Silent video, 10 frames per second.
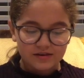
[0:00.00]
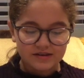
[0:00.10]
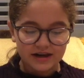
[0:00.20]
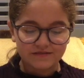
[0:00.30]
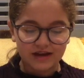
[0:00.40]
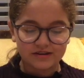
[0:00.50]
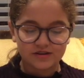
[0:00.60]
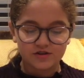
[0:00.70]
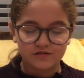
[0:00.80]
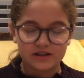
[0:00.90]
The slaves had
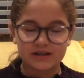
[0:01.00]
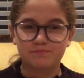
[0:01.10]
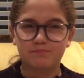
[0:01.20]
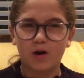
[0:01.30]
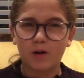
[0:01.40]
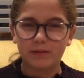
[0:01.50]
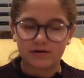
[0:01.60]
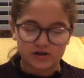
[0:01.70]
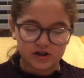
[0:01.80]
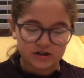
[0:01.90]
to suffer these
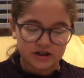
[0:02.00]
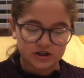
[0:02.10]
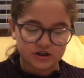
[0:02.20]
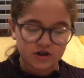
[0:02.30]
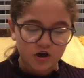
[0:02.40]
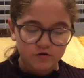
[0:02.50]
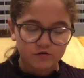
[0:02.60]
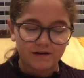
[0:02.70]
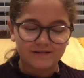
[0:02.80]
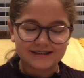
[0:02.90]
barbaric conditions
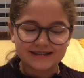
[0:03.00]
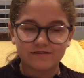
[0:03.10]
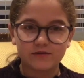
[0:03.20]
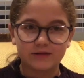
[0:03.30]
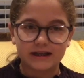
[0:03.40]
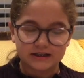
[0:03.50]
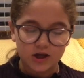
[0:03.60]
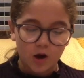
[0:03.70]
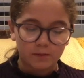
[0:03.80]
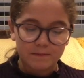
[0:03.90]
for around 7
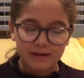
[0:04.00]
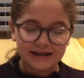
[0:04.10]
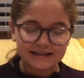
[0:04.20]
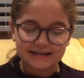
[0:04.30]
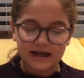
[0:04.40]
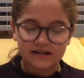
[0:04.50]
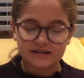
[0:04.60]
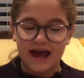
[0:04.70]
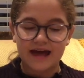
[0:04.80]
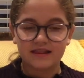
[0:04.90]
weeks, but many
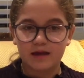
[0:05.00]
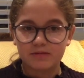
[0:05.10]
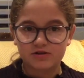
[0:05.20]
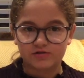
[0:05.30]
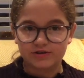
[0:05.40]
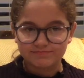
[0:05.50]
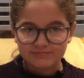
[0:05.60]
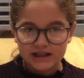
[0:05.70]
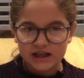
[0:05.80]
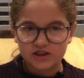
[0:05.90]
decided to end their misery
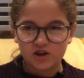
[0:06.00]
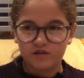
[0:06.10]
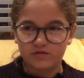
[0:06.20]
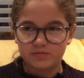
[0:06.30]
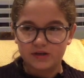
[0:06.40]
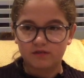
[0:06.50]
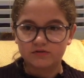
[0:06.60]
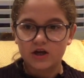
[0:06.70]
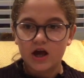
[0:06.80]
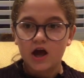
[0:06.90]
and starve
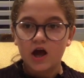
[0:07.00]
themselves.